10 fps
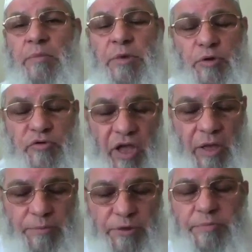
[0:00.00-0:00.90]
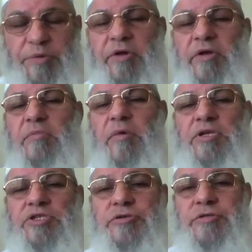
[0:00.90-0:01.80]
because I'm preparing
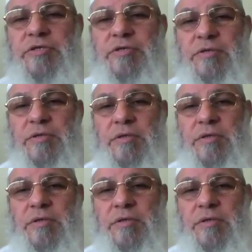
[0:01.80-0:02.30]
my journey.